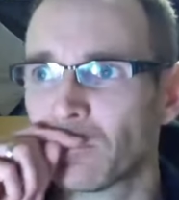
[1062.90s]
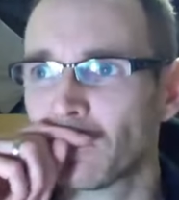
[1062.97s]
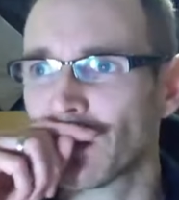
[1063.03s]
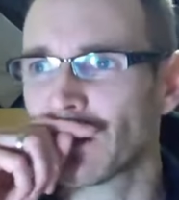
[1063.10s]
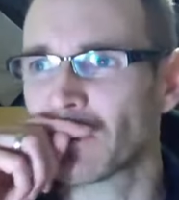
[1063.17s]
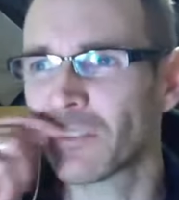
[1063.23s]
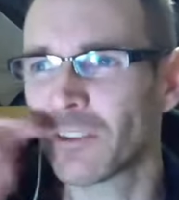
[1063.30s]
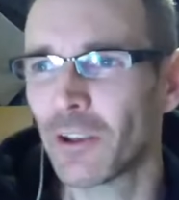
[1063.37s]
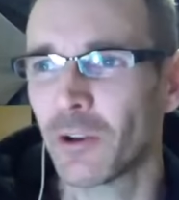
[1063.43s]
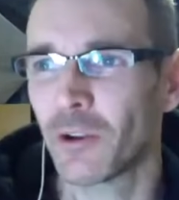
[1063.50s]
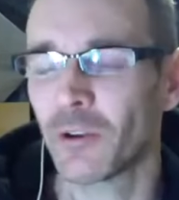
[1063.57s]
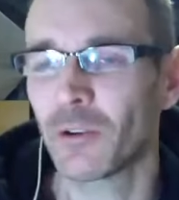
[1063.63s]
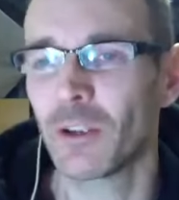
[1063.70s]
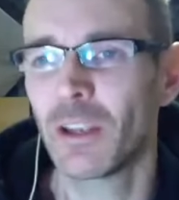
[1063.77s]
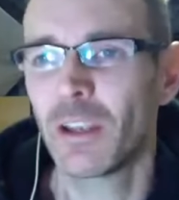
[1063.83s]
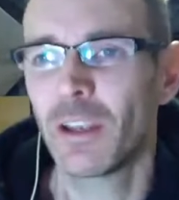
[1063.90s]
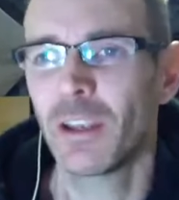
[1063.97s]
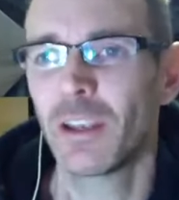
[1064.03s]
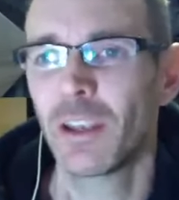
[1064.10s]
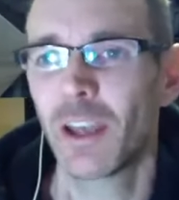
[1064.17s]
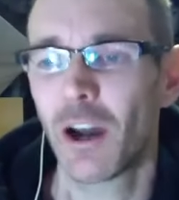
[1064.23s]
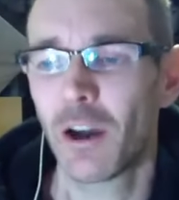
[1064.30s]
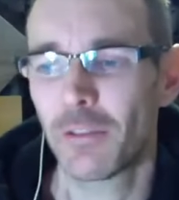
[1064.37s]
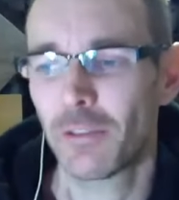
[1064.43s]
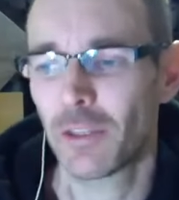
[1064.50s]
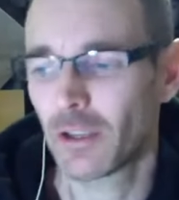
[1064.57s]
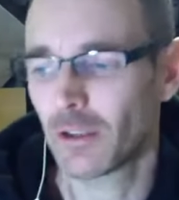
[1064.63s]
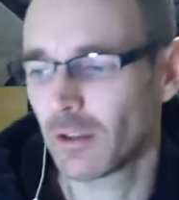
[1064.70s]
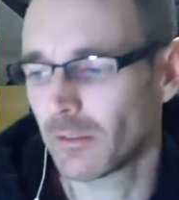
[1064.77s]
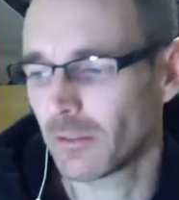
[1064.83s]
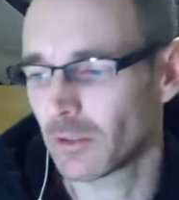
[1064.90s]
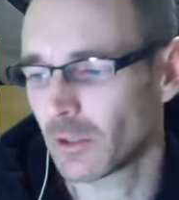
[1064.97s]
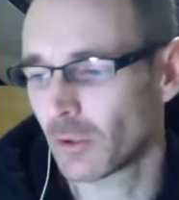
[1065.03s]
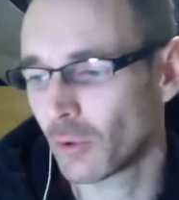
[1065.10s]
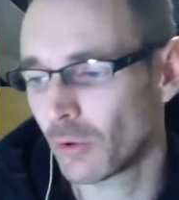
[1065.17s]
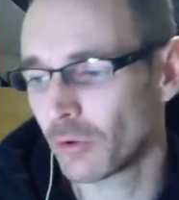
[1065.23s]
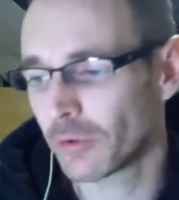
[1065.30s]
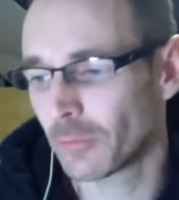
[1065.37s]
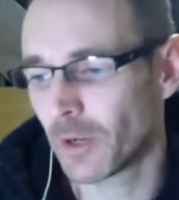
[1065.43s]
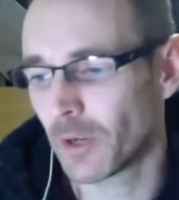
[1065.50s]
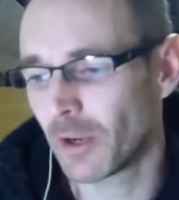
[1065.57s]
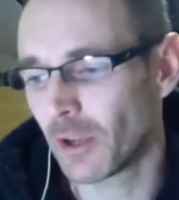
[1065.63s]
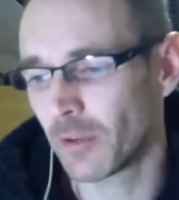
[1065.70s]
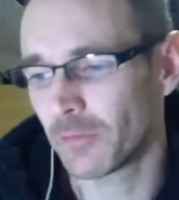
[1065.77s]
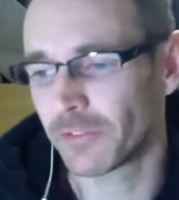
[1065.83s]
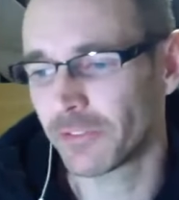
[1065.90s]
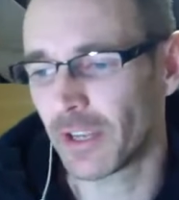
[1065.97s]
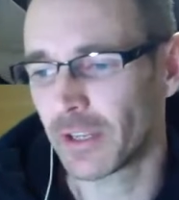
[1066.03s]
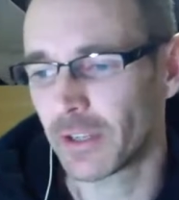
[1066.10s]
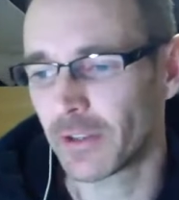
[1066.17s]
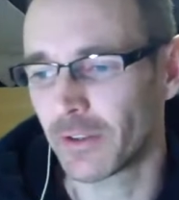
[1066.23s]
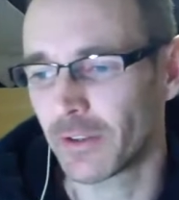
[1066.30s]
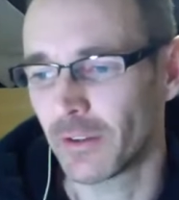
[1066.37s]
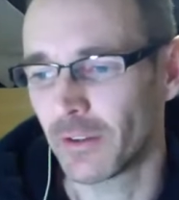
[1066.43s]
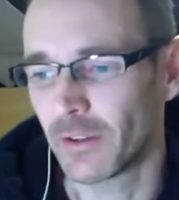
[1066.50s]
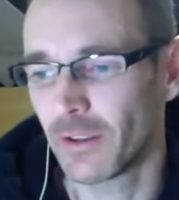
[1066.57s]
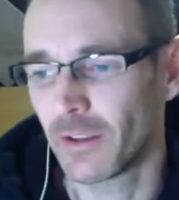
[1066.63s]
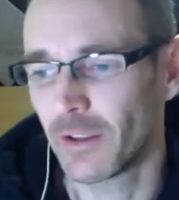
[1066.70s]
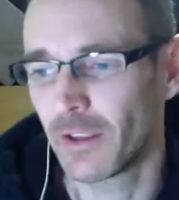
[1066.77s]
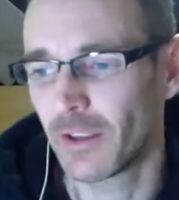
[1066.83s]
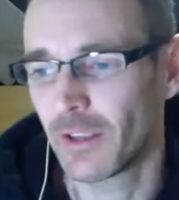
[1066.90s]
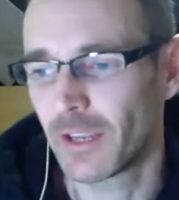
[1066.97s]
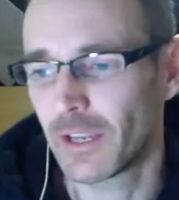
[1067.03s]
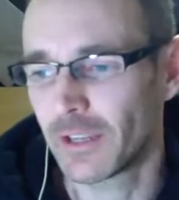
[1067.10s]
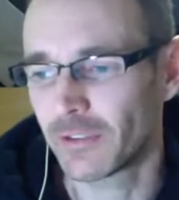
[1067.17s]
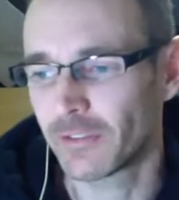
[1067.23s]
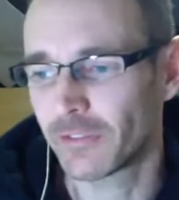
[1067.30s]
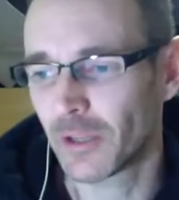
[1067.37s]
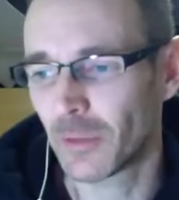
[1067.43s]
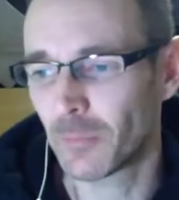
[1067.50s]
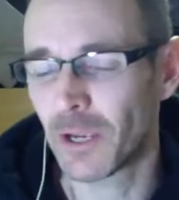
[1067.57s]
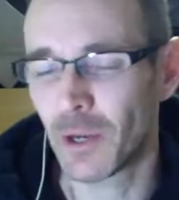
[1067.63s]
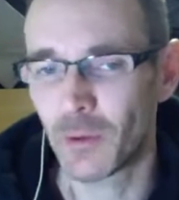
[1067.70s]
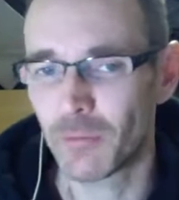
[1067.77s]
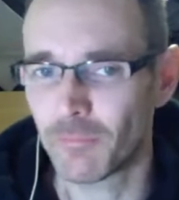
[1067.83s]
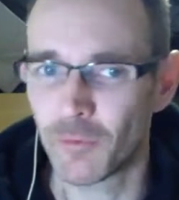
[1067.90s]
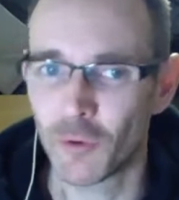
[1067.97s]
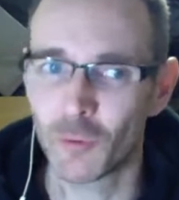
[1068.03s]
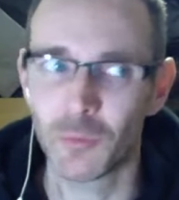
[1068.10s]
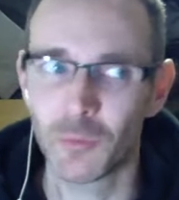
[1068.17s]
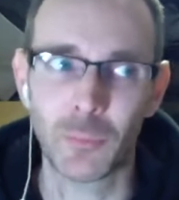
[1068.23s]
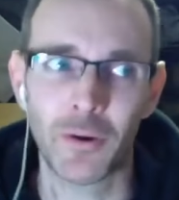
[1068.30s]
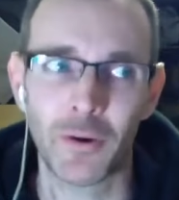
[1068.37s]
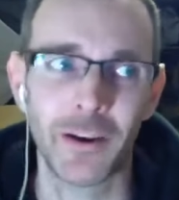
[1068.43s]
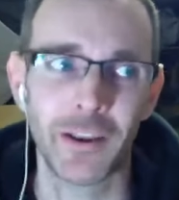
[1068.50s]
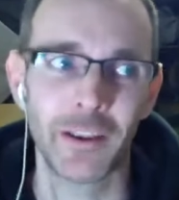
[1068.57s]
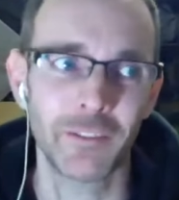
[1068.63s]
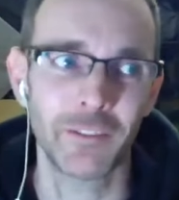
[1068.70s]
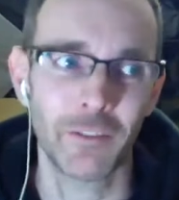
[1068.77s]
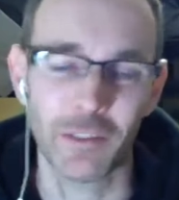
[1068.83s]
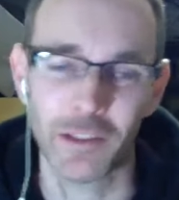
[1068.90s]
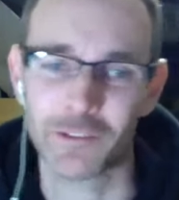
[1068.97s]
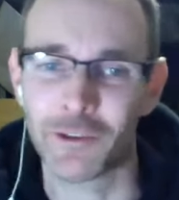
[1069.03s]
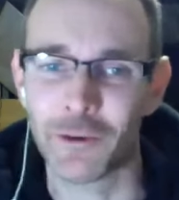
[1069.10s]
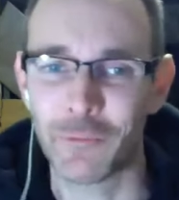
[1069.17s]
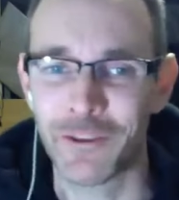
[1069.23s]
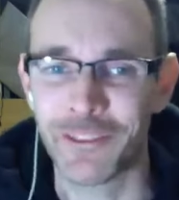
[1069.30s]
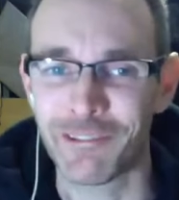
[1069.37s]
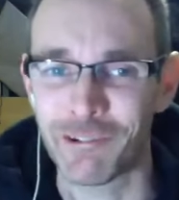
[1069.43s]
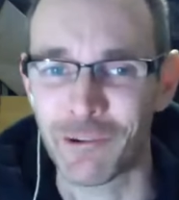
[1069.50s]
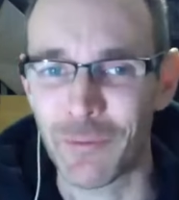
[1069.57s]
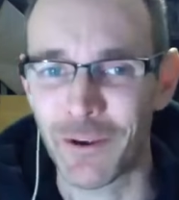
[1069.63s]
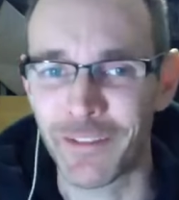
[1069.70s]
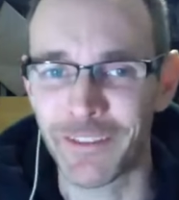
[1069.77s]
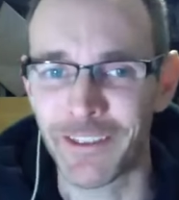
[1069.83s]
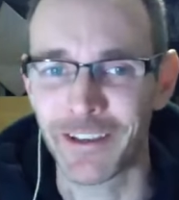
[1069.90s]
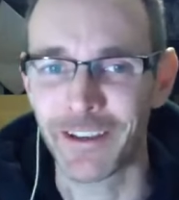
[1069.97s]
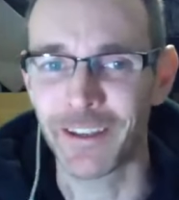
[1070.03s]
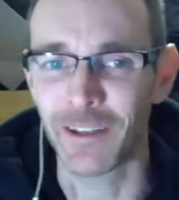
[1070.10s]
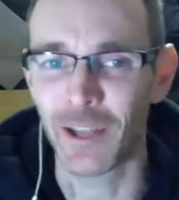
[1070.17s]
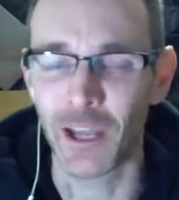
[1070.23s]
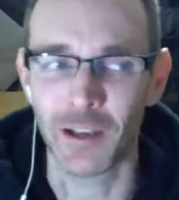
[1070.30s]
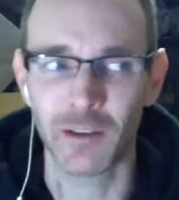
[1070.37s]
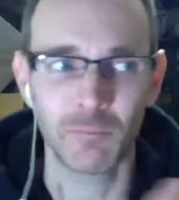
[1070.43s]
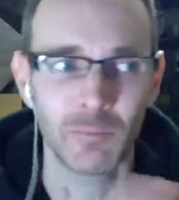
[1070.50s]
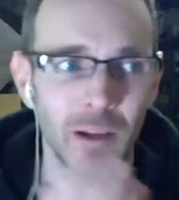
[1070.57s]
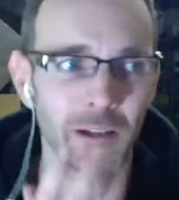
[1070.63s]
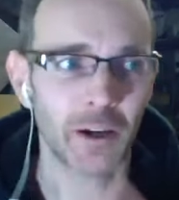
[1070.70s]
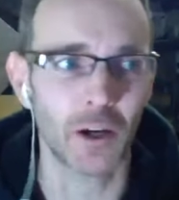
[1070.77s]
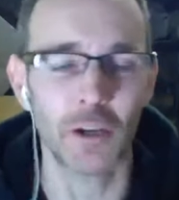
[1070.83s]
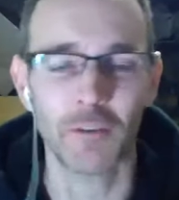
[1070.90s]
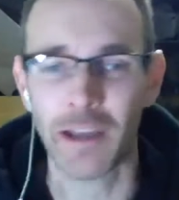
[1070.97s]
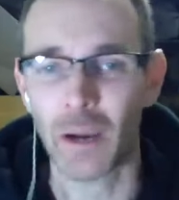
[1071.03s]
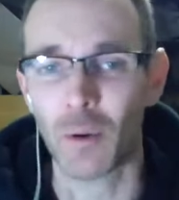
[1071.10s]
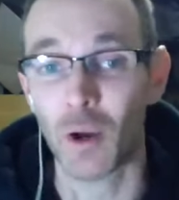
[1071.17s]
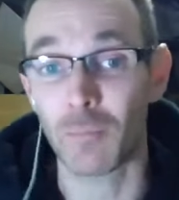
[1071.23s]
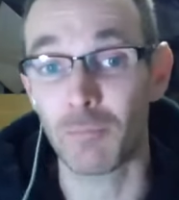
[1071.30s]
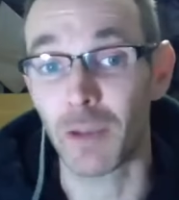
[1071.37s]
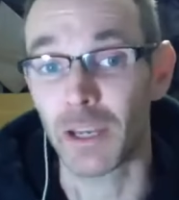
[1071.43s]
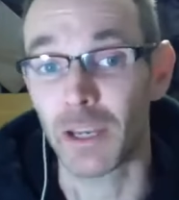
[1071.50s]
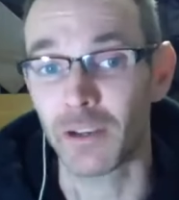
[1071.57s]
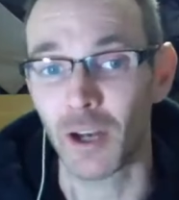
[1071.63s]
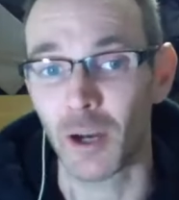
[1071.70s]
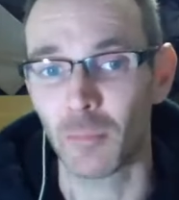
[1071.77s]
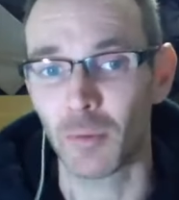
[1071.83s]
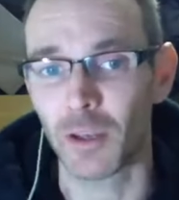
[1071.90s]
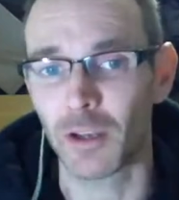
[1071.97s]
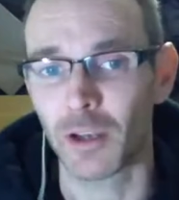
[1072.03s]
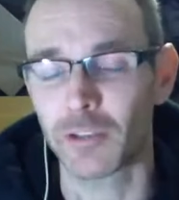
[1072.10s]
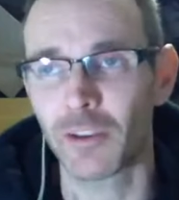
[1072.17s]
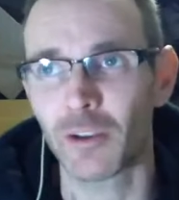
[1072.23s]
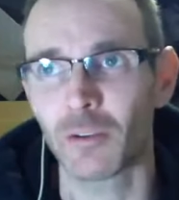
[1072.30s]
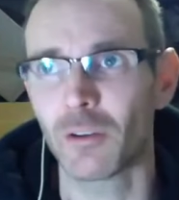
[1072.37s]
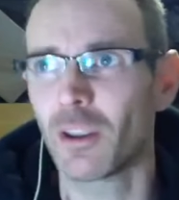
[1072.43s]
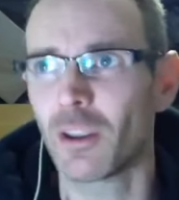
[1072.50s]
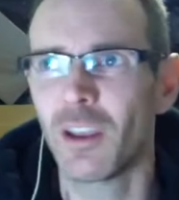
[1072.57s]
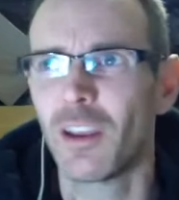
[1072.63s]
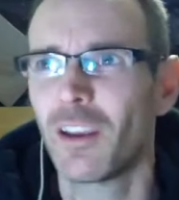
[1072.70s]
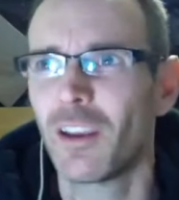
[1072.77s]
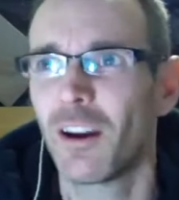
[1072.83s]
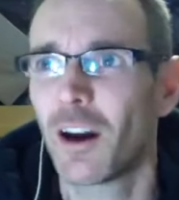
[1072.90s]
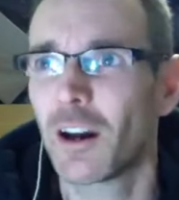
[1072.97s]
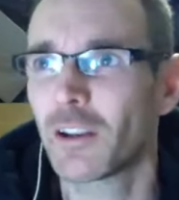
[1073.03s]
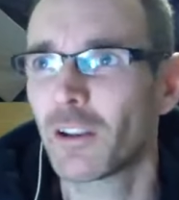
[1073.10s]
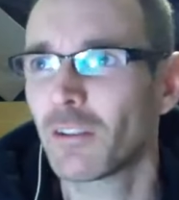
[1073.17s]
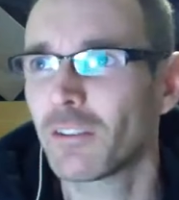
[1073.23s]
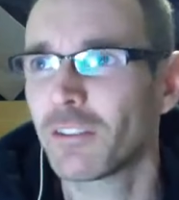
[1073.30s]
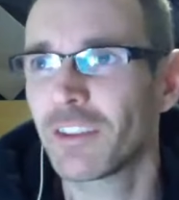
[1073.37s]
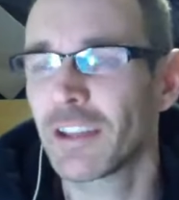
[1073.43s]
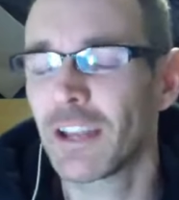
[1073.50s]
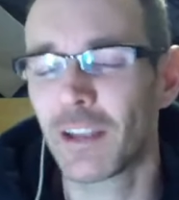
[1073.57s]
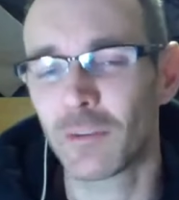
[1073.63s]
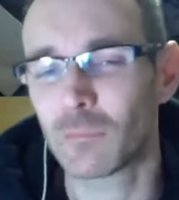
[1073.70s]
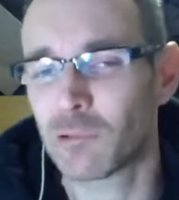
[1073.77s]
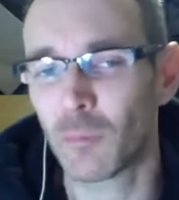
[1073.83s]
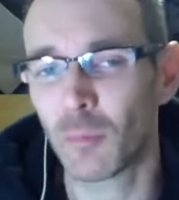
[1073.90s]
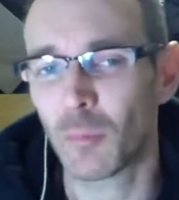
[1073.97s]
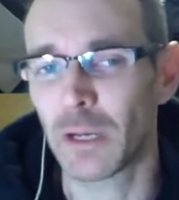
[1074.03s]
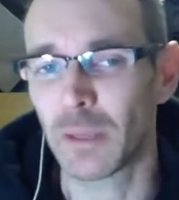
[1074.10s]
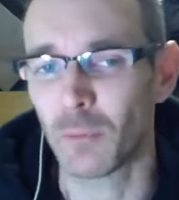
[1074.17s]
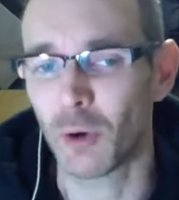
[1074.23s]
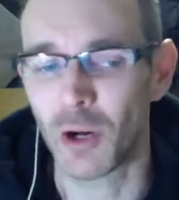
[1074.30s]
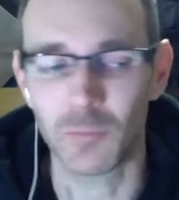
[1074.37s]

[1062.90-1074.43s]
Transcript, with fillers: So I think the course my life has taken is somehow informed by the things I went through back then, and, and kind of how I'm made up. And I don't, I don't see that as a problem anymore.